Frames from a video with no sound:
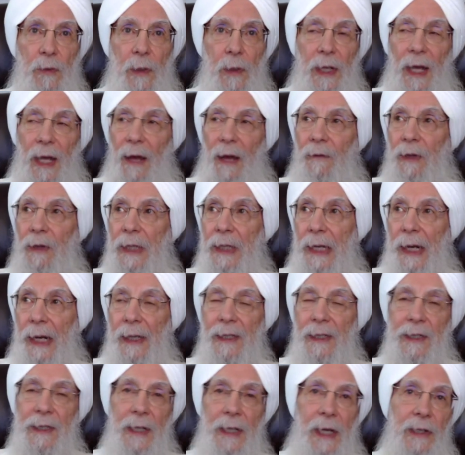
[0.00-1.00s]
We have in the
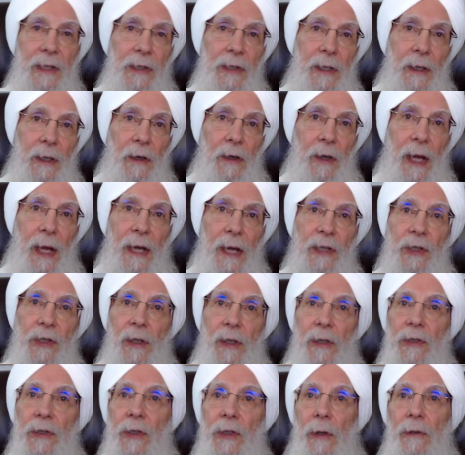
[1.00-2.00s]
United States the
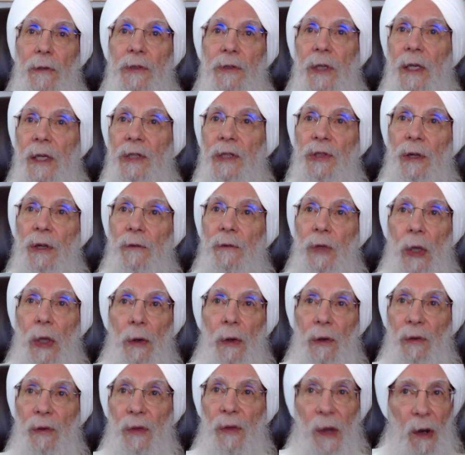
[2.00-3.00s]
International Association of
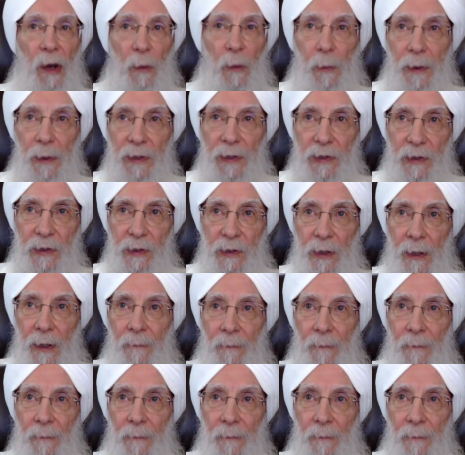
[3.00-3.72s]
Yoga Therapists.